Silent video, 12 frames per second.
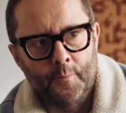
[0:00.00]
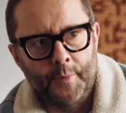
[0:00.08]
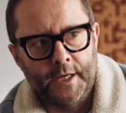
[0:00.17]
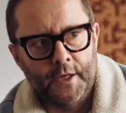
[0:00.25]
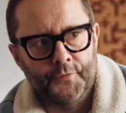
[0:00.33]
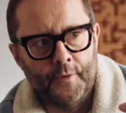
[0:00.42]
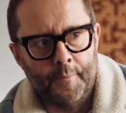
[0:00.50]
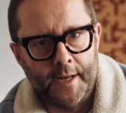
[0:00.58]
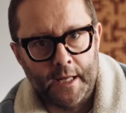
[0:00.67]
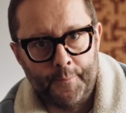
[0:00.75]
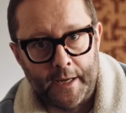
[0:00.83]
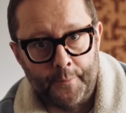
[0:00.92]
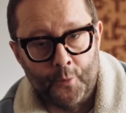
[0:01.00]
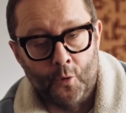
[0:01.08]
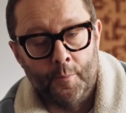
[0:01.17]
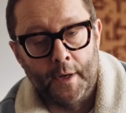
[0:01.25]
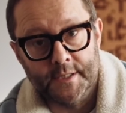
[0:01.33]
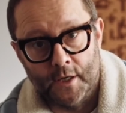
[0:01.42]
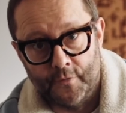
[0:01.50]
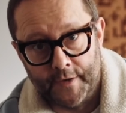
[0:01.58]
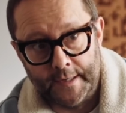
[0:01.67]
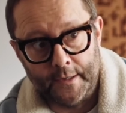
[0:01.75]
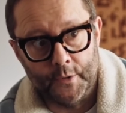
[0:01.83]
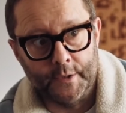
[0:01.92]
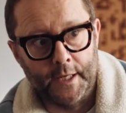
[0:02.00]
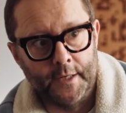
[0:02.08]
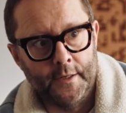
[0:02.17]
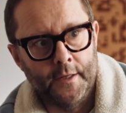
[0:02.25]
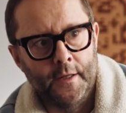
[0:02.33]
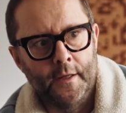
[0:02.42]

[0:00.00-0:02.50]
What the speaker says: Because for many people, myself included,